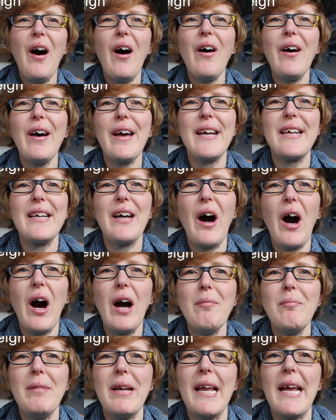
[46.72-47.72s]
Hi,
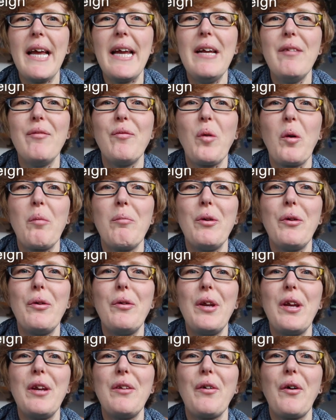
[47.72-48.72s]
I'm Lee from
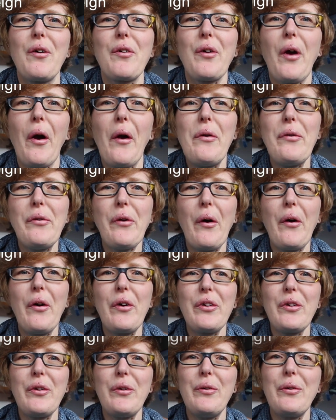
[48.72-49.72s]

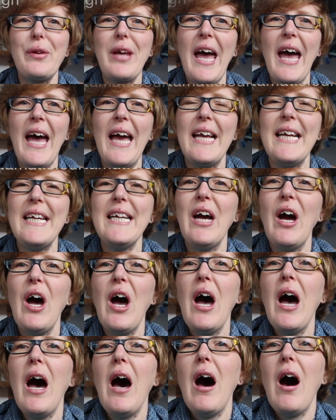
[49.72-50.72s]
louleigh.co.uk.
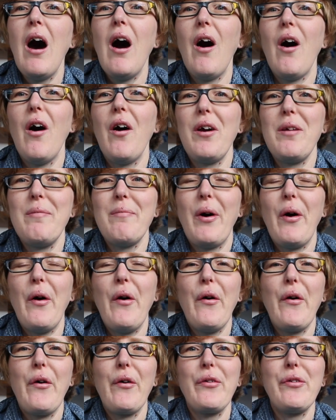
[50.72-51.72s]
I'm
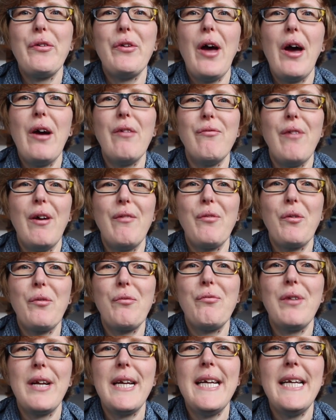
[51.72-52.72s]
on
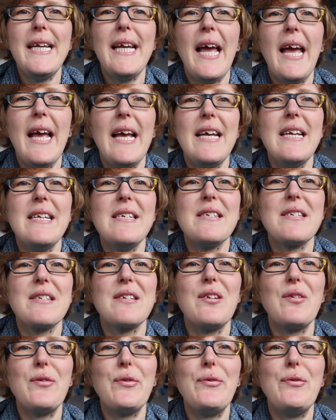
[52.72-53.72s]
Ravelry
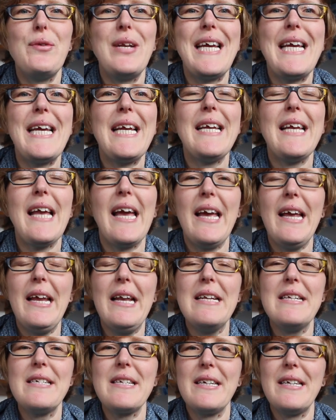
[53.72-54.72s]
as Louleigh
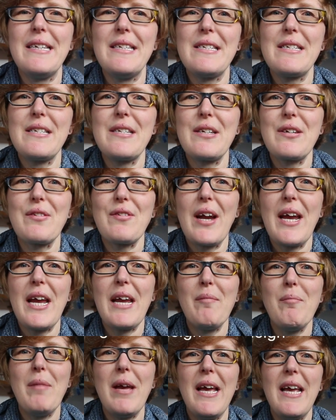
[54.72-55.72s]
and
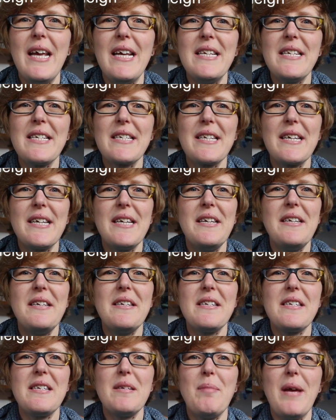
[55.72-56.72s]
Instagram as
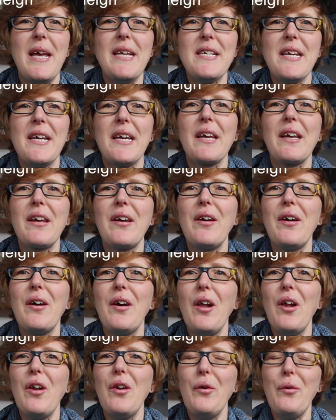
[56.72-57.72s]
Instabatic
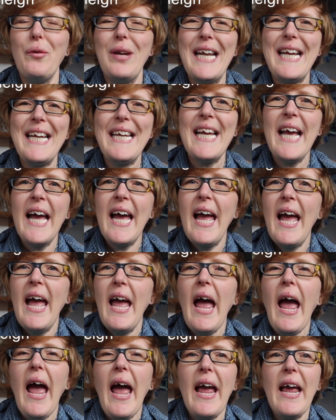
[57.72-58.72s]
Louleigh,
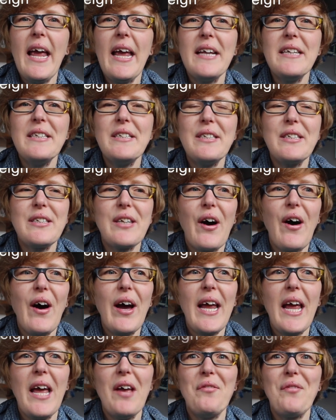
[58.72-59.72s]
and
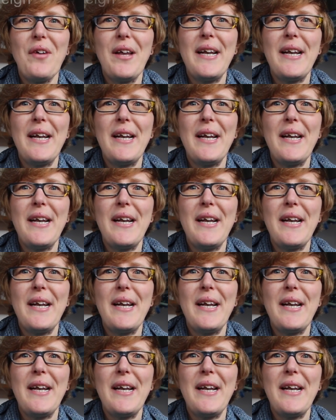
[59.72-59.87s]
I have